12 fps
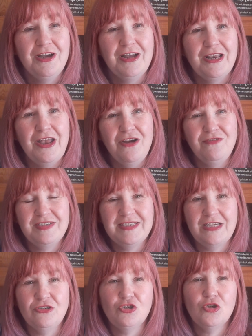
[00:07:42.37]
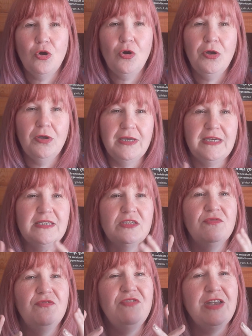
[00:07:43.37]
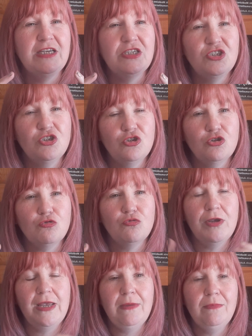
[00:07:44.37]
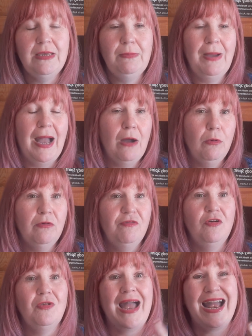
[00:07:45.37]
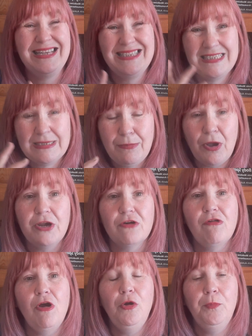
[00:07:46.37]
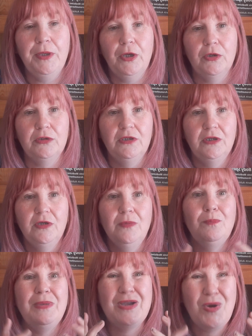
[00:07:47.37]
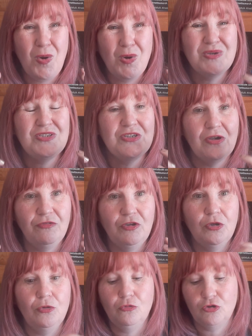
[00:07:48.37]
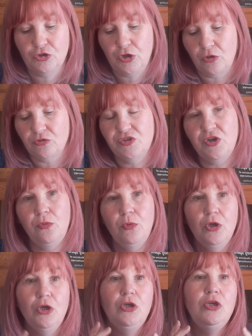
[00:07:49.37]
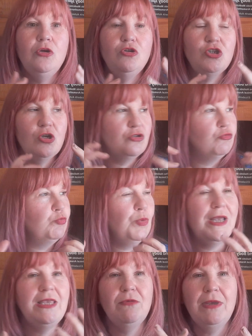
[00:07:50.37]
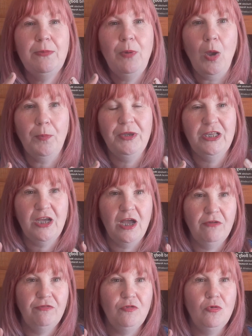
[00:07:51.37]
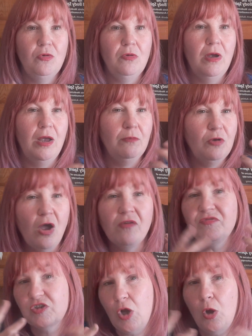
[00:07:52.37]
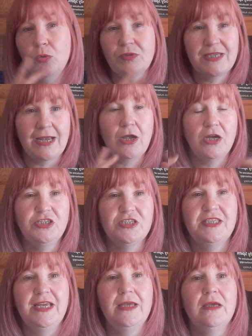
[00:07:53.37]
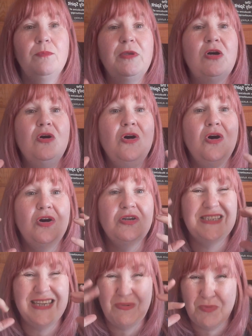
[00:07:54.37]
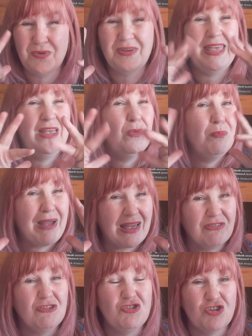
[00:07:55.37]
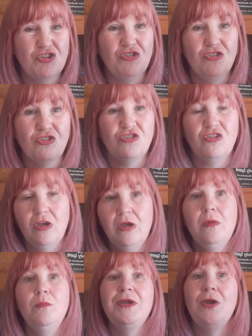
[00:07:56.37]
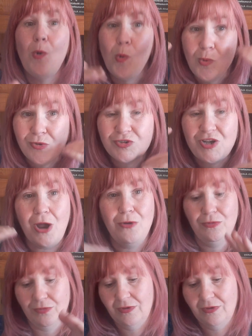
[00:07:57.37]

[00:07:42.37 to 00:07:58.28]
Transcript: Clove essential oil is extremely powerful antimicrobial because of eugenol. So eugenol is really, really popular for coughs, colds, that kind of thing, because it will kill pathogens, but it also